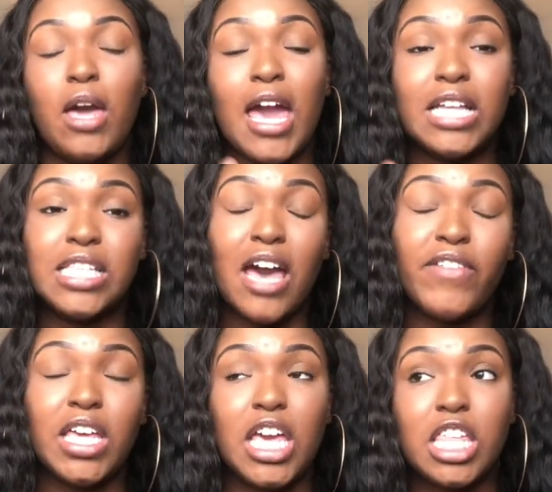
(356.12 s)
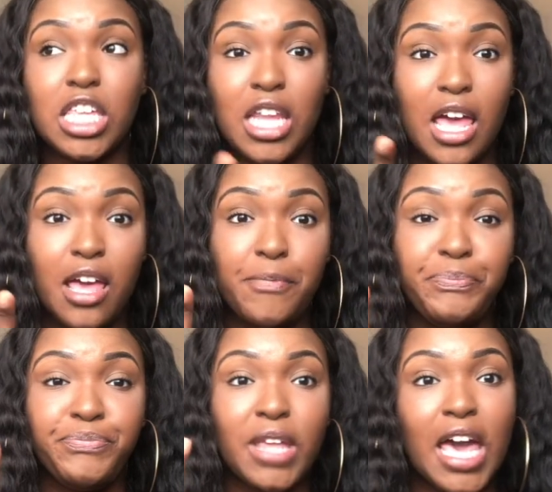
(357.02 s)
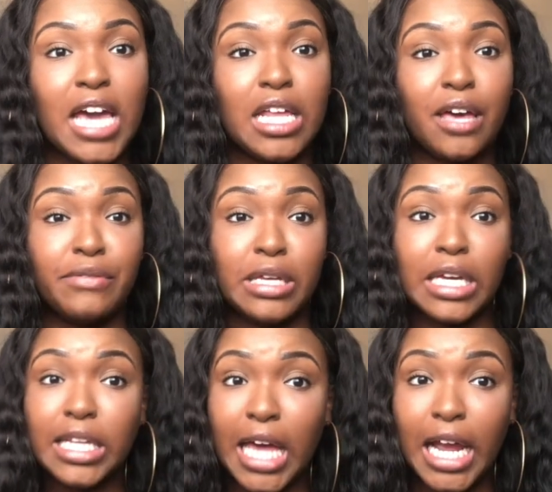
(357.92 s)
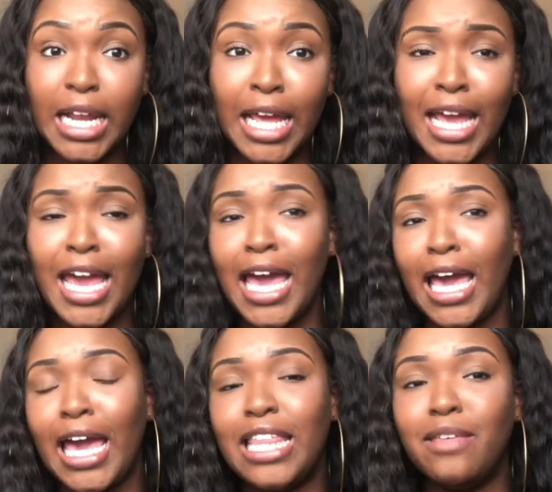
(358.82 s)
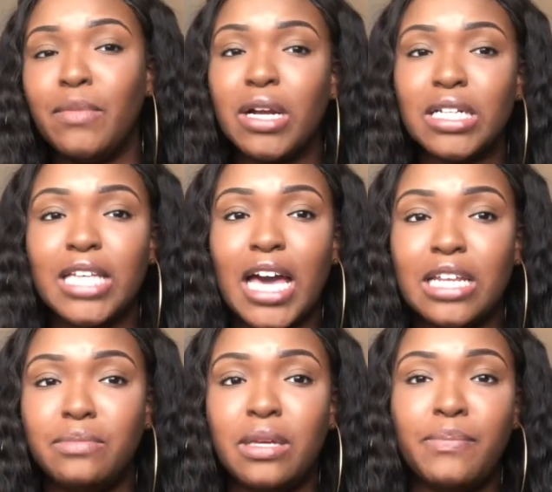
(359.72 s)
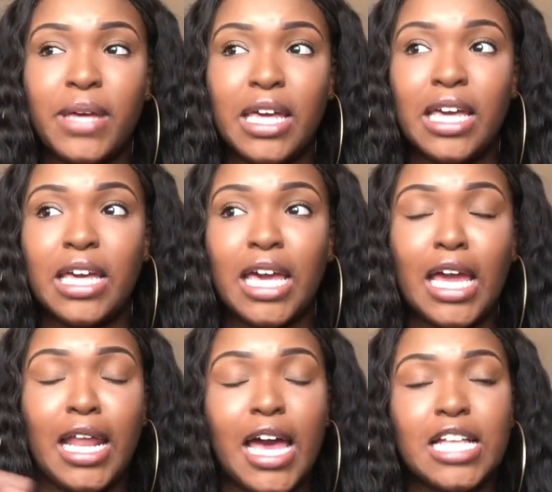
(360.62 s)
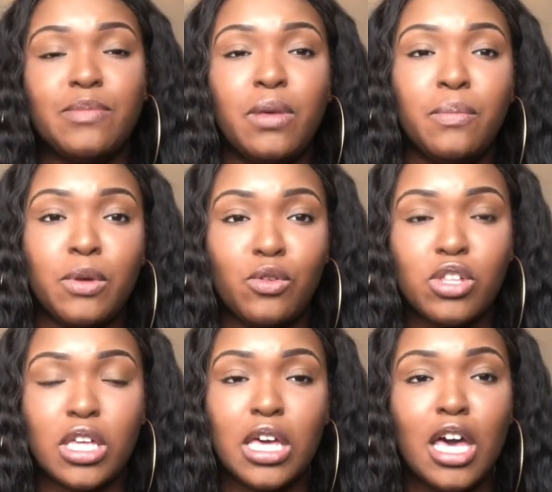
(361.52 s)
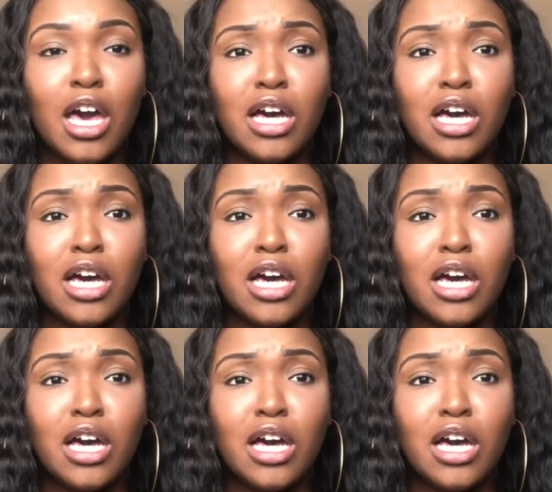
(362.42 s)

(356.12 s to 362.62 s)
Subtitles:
It had to have a kitchenette, it had to have good lighting, and the mirrors had to be big, and it has to be bougie.